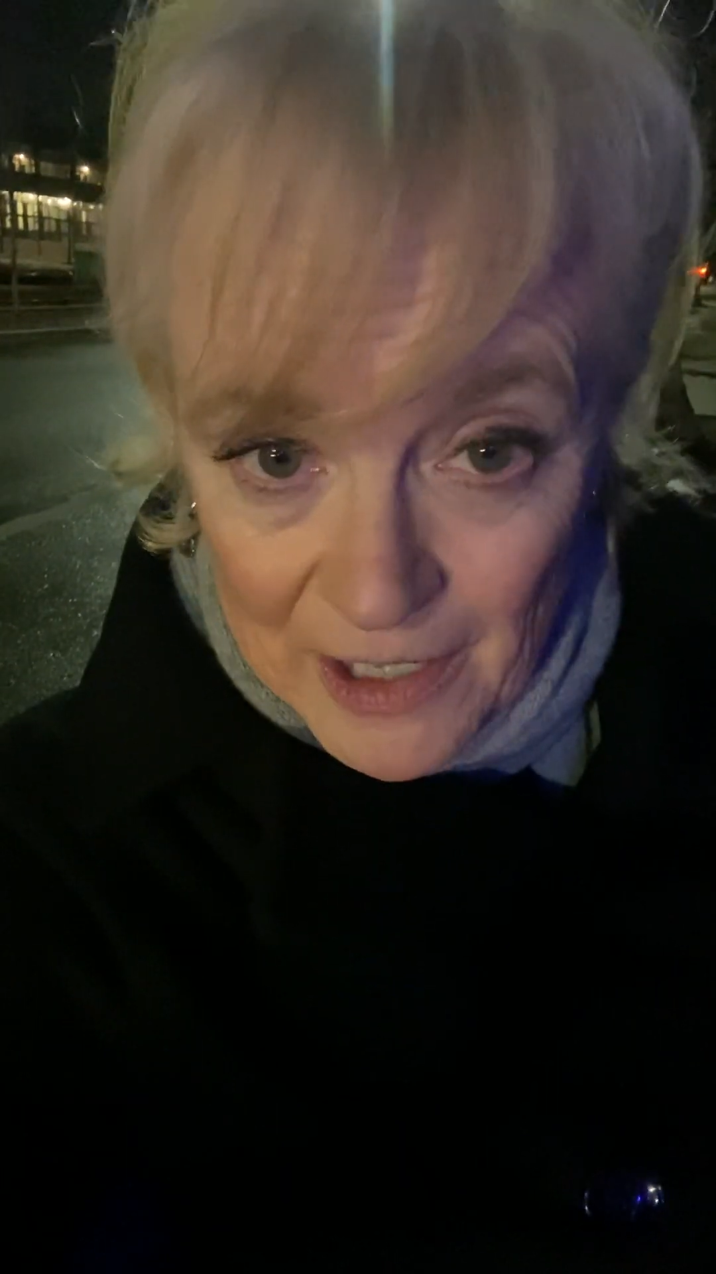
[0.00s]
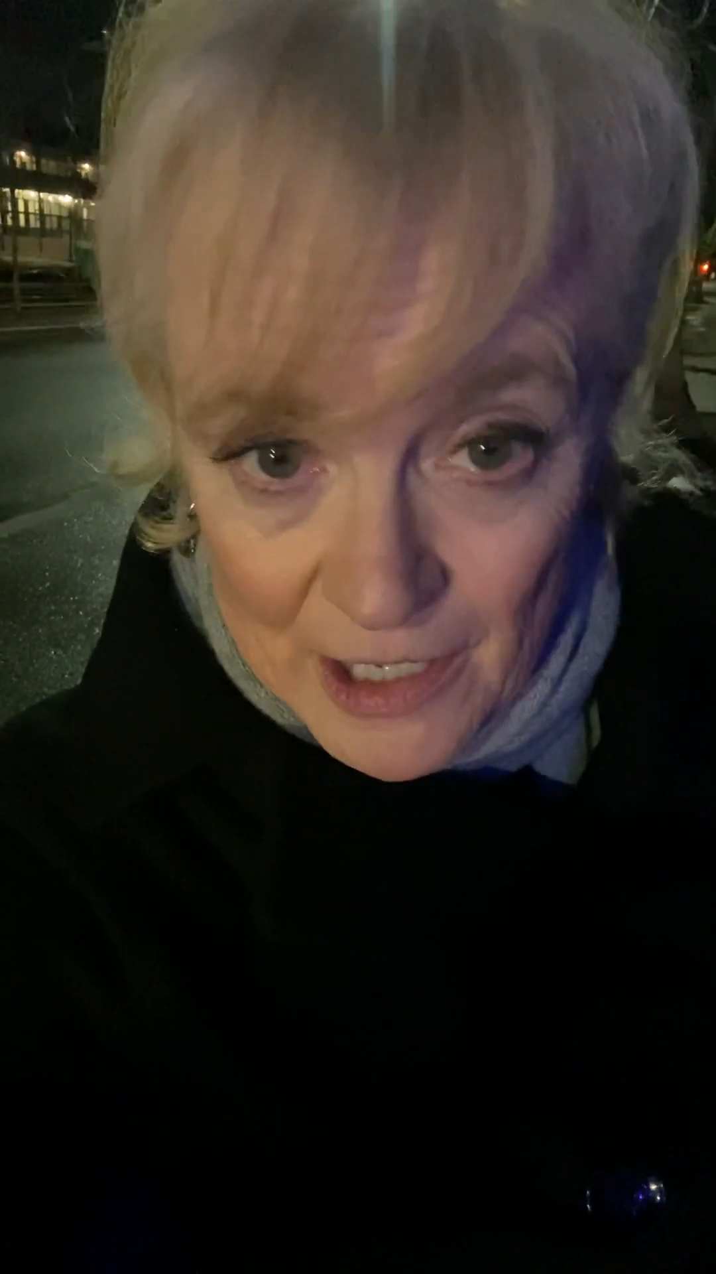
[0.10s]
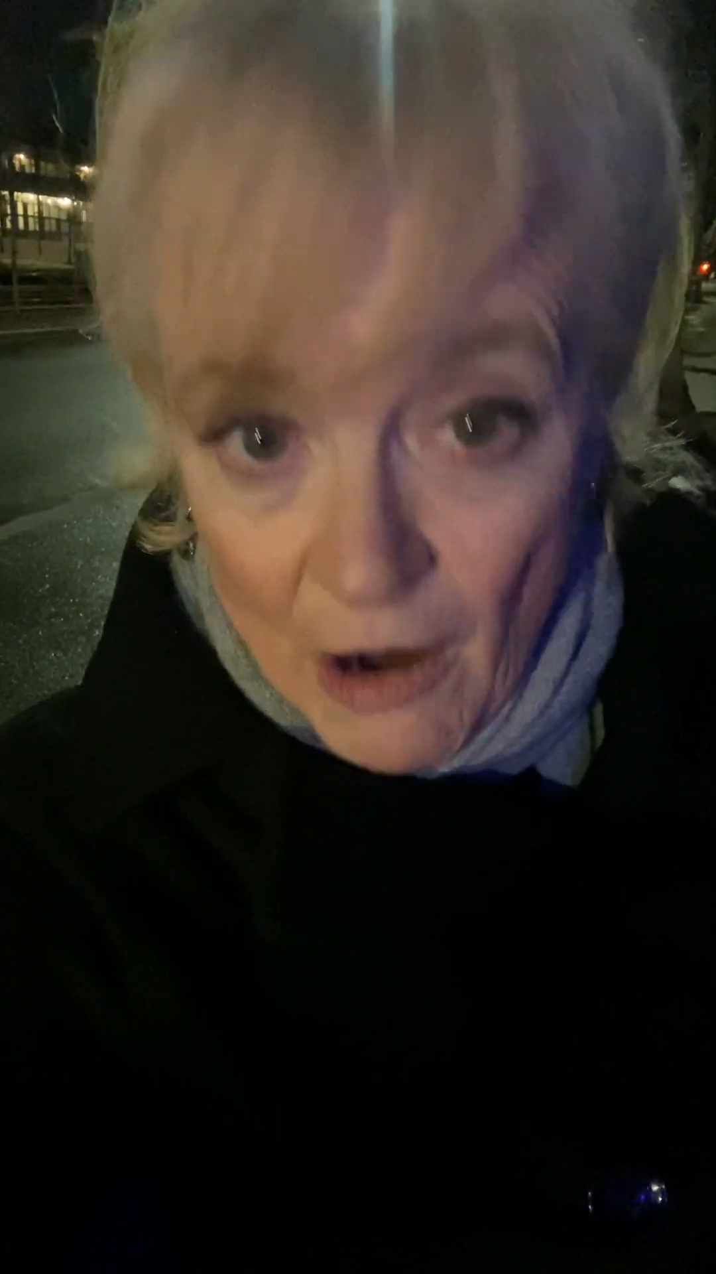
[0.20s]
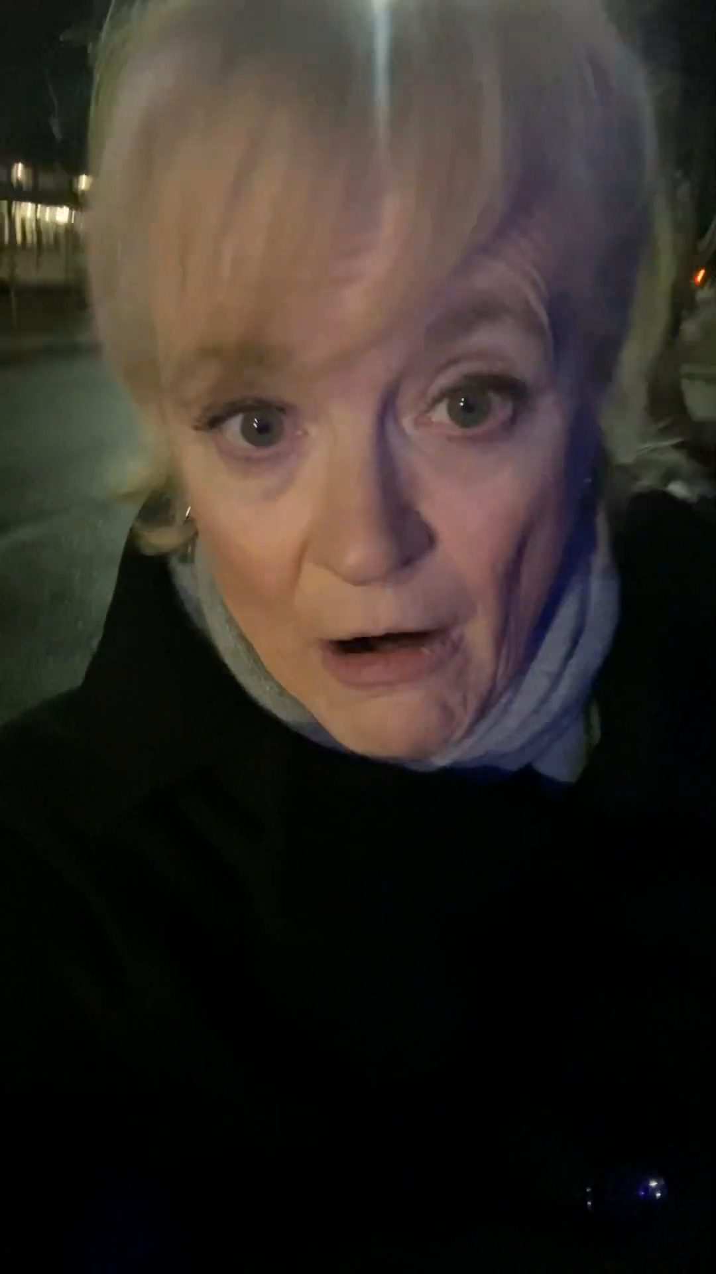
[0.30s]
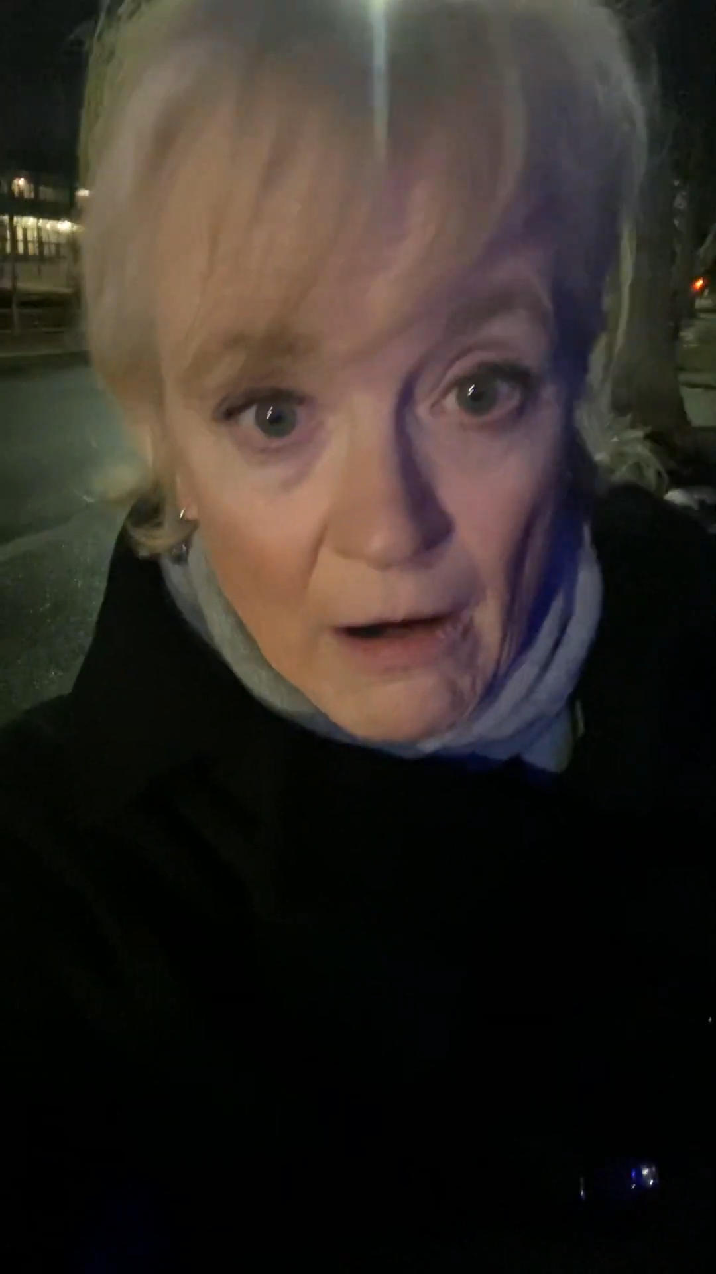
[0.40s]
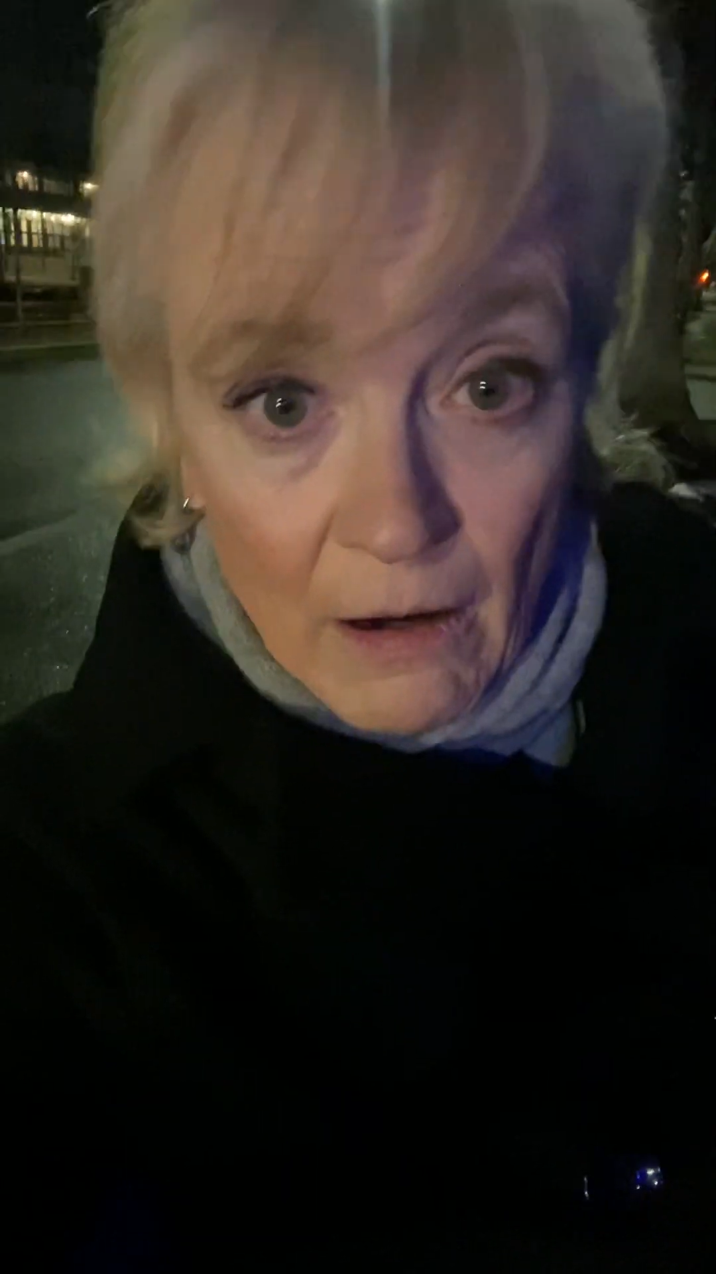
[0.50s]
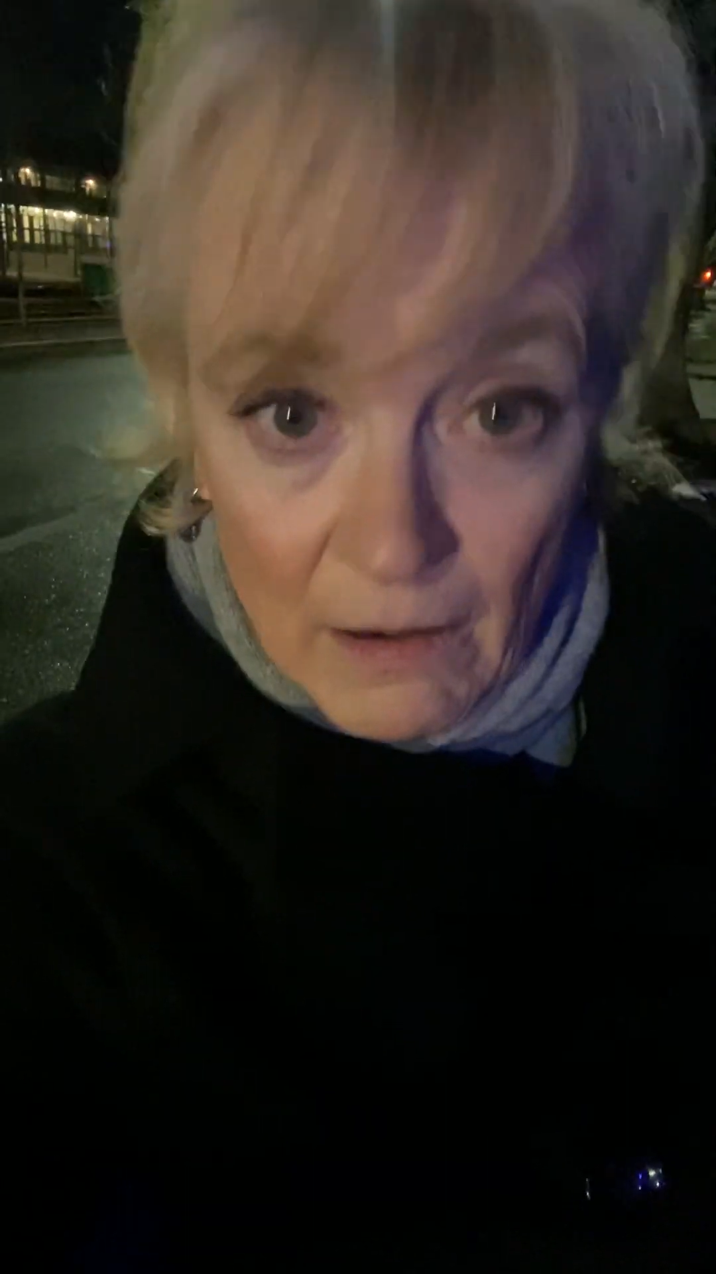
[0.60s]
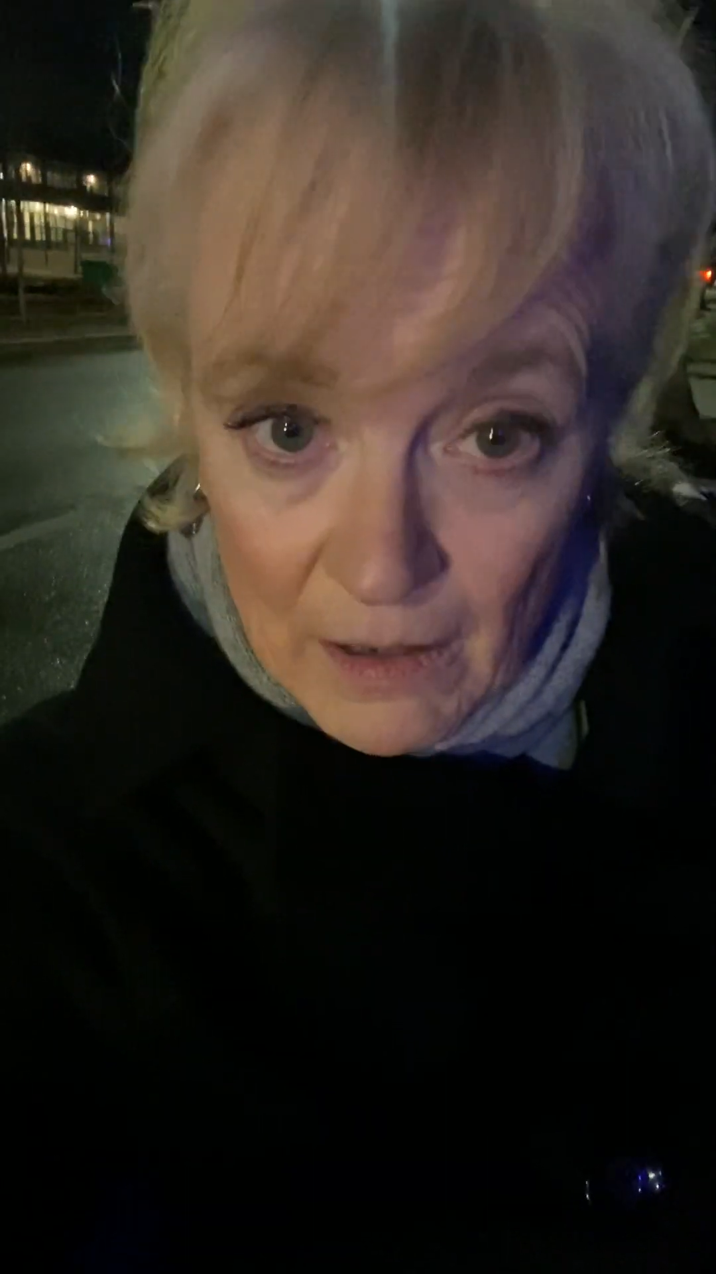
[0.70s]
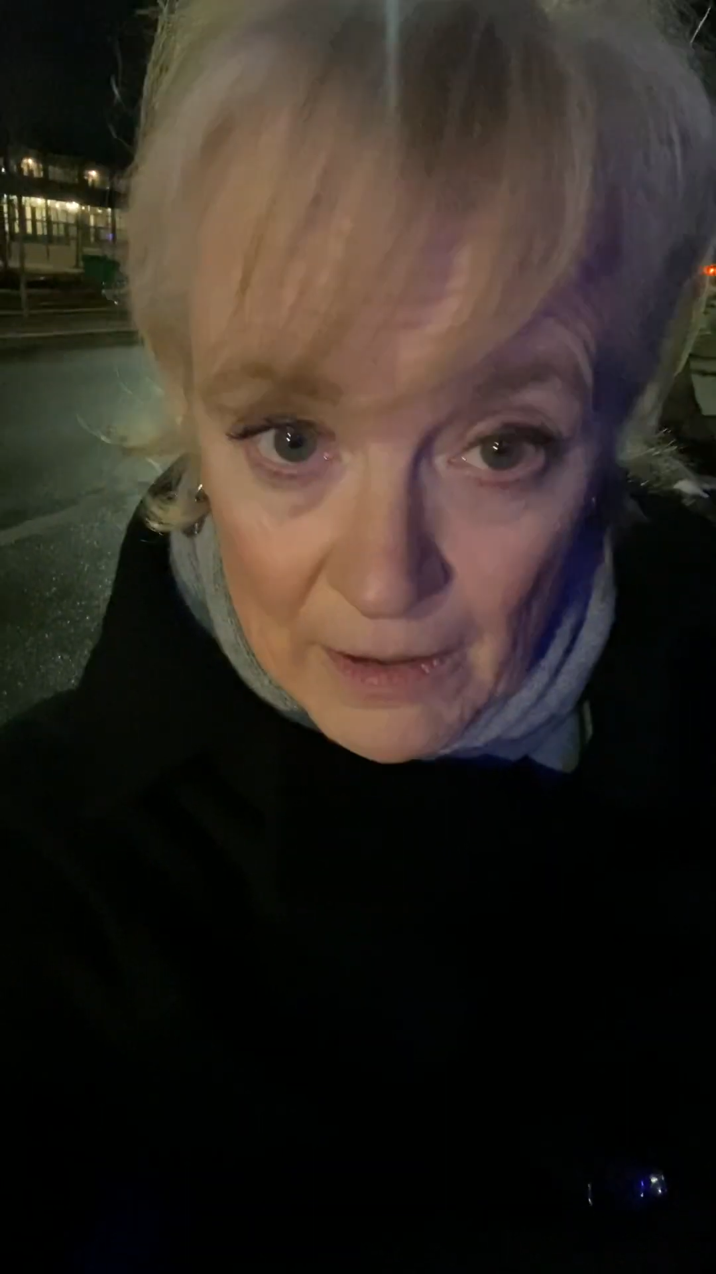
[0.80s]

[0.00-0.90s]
yar